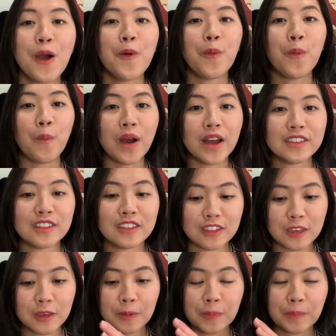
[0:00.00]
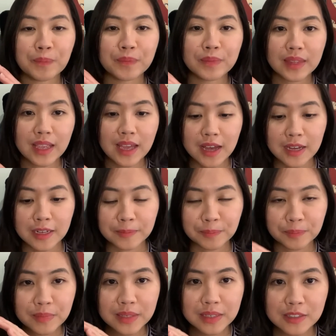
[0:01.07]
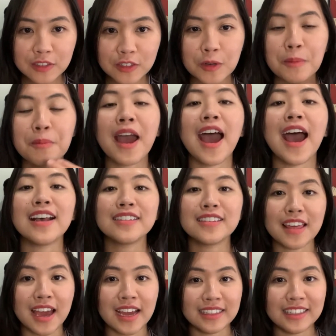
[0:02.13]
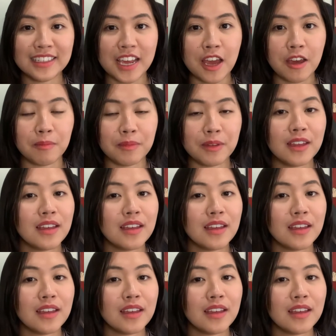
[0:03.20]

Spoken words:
once you surpass that step,